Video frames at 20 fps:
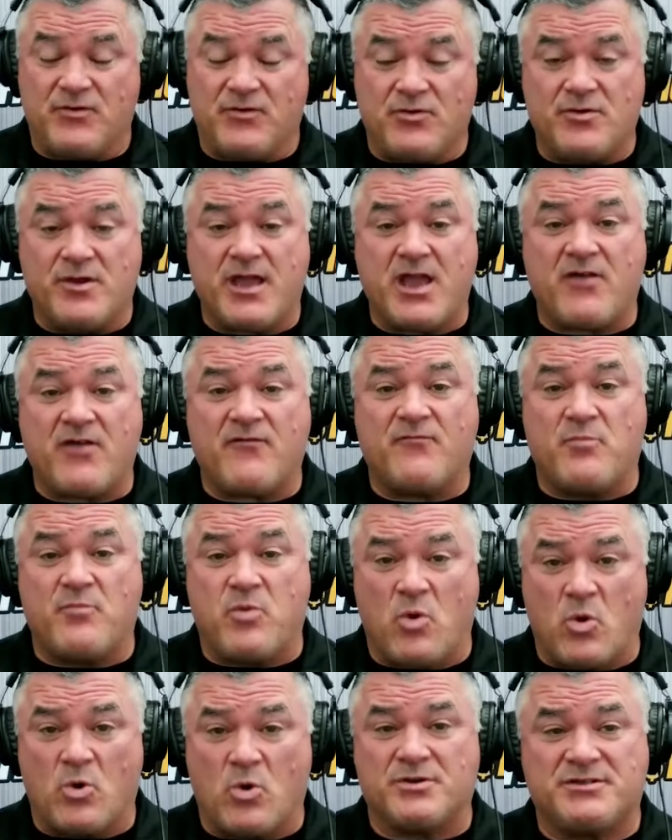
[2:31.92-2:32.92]
have
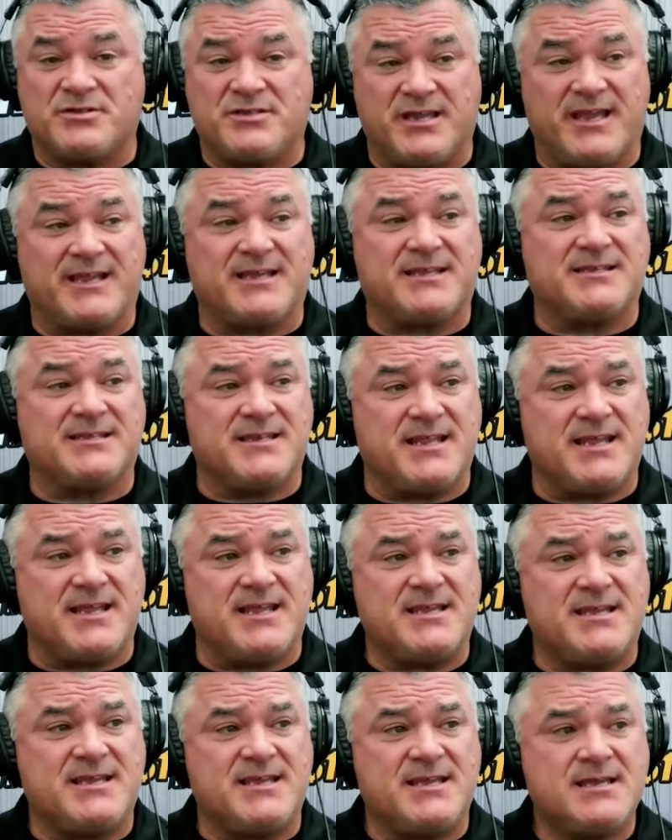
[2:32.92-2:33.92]
poor
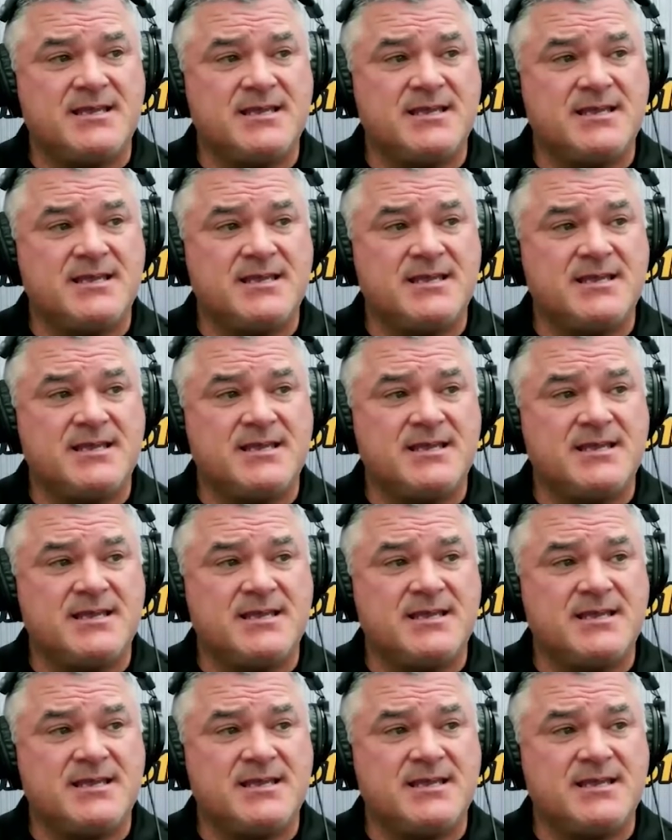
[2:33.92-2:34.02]
technique